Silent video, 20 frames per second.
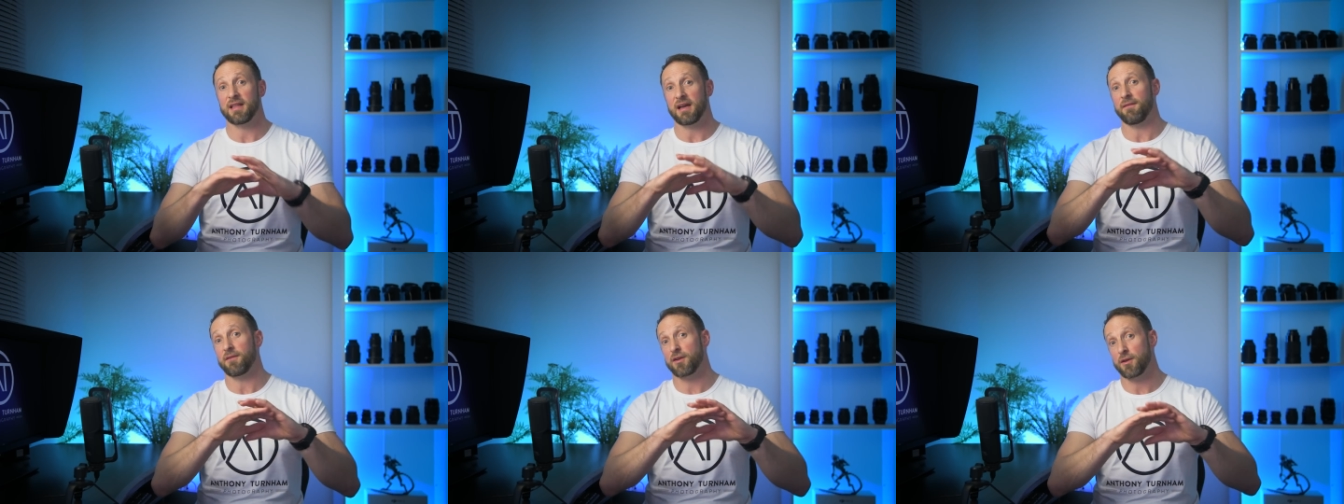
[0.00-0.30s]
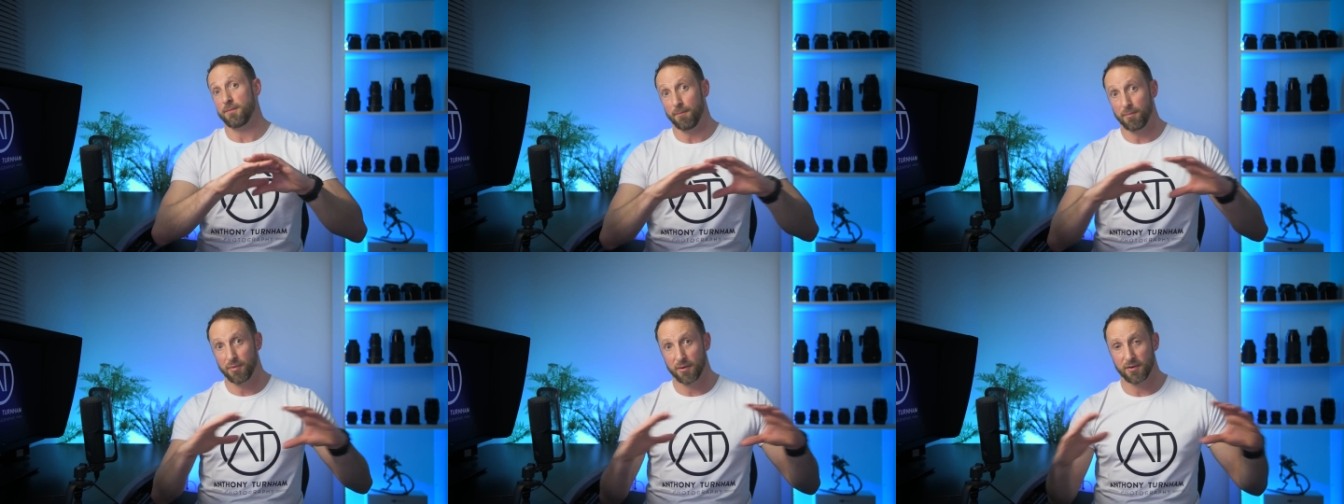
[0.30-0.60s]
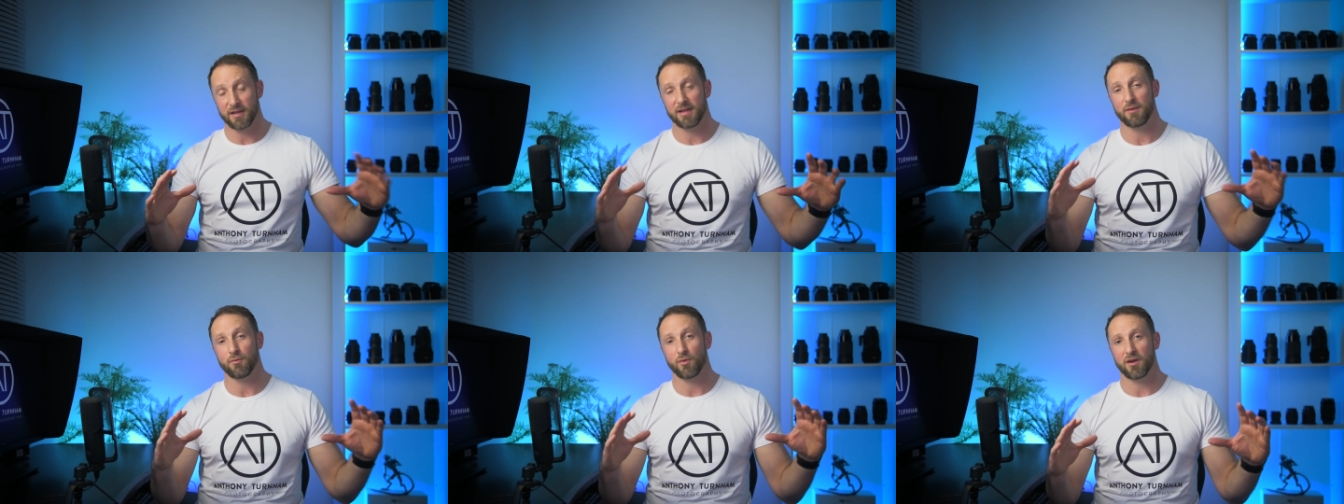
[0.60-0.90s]
that
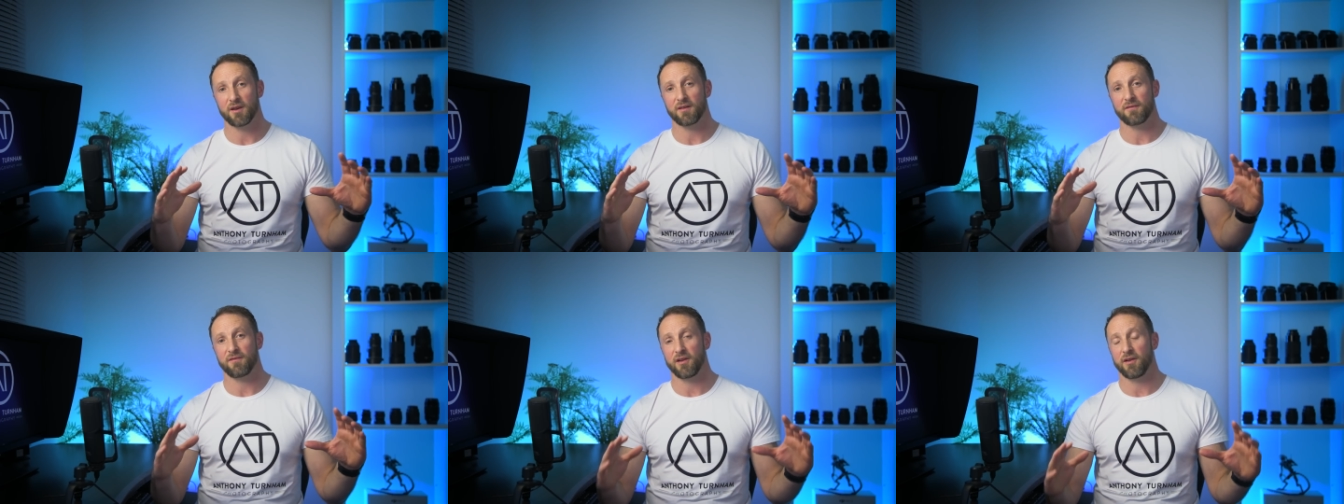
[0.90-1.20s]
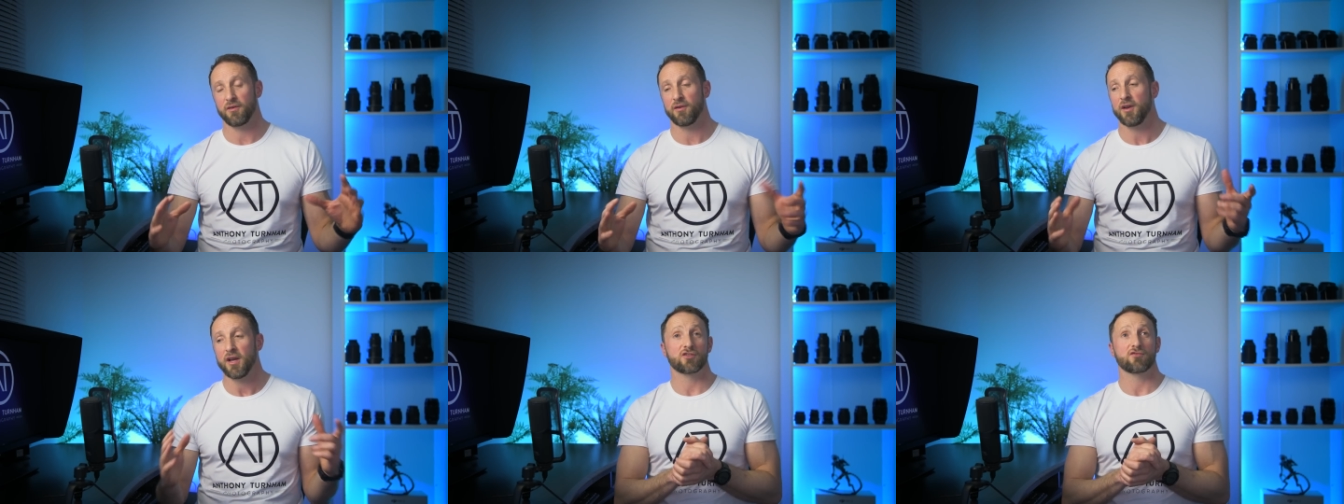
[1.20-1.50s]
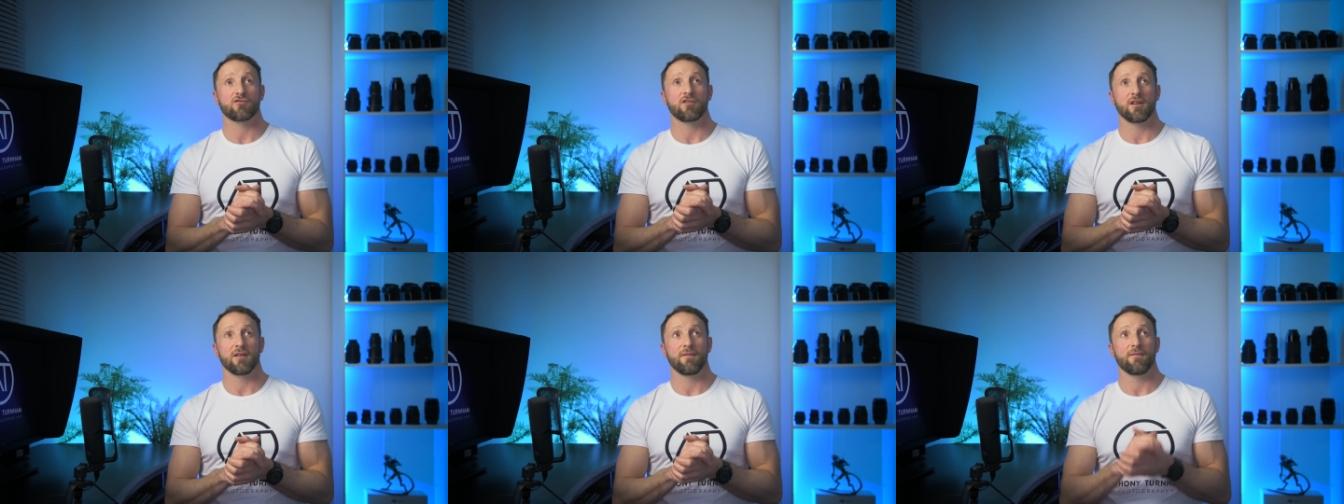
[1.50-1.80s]
complete workflow,
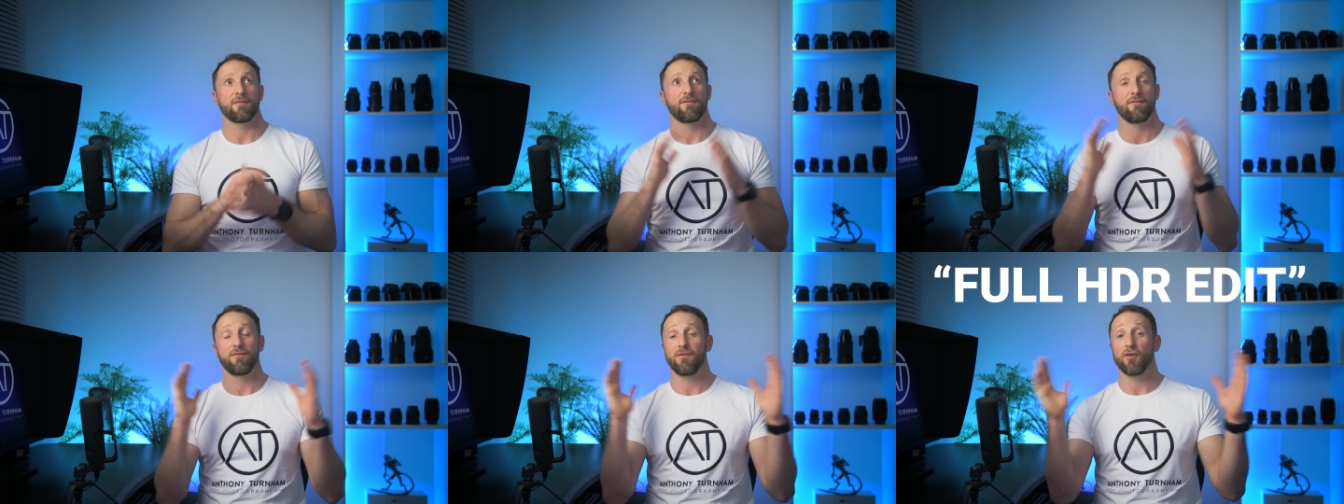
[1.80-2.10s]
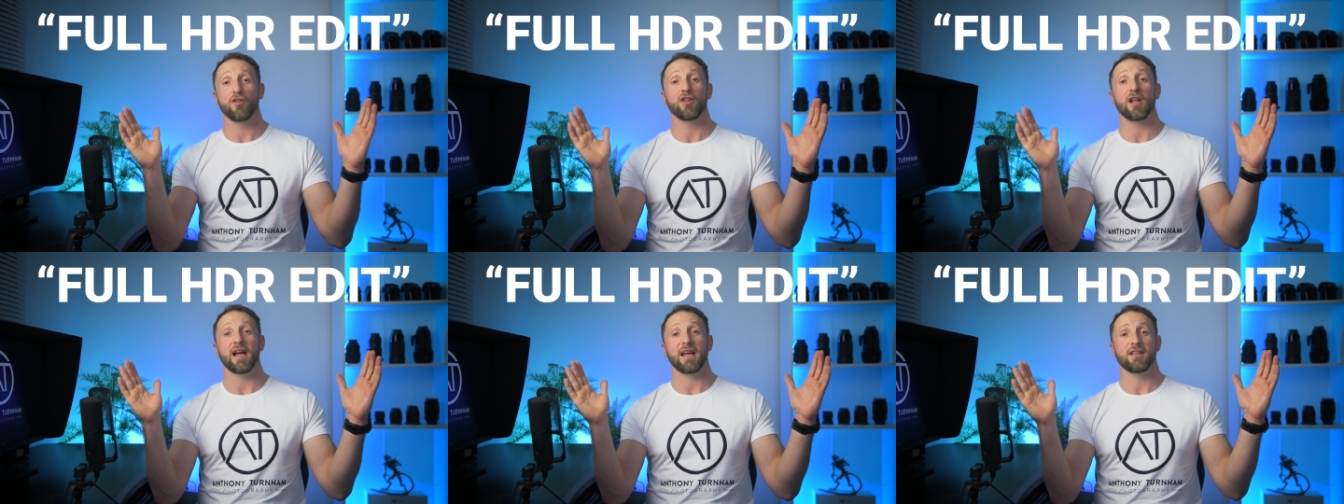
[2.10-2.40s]
just write full